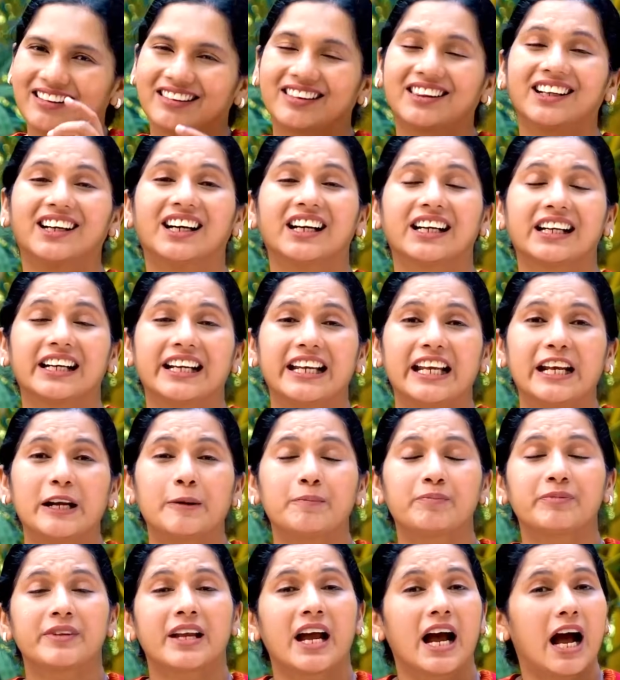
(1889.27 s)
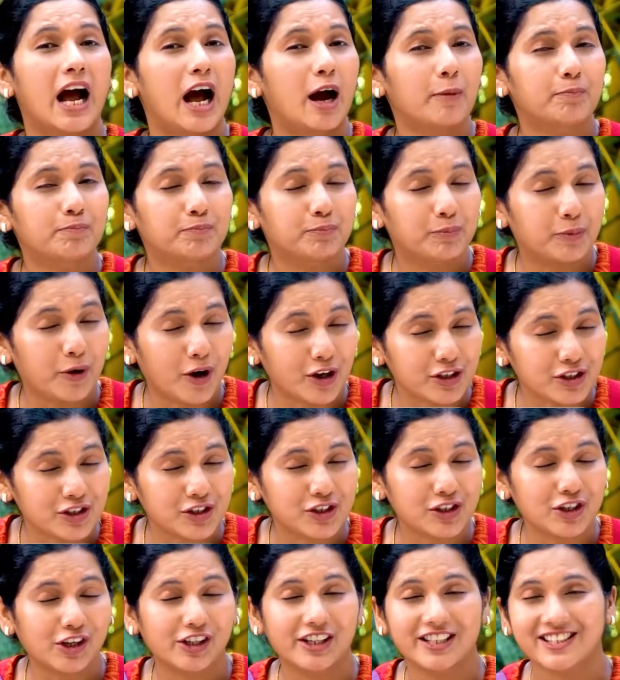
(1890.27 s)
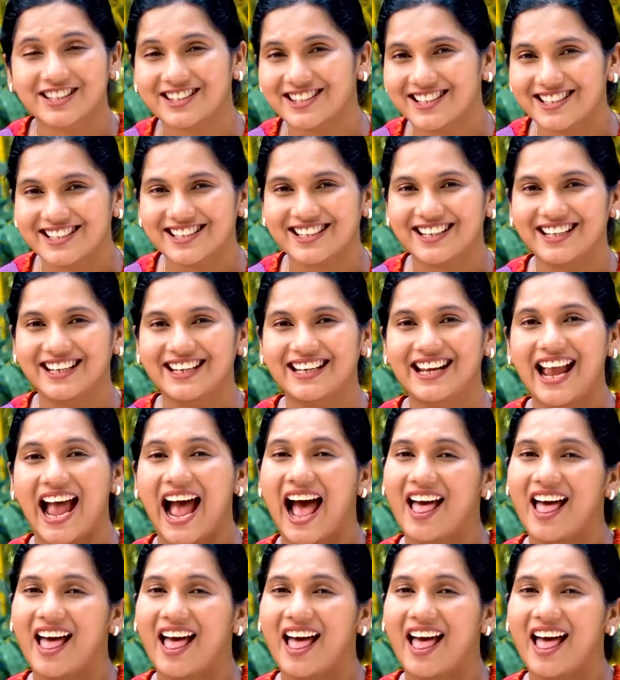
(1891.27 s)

Thirdly, apostolicity,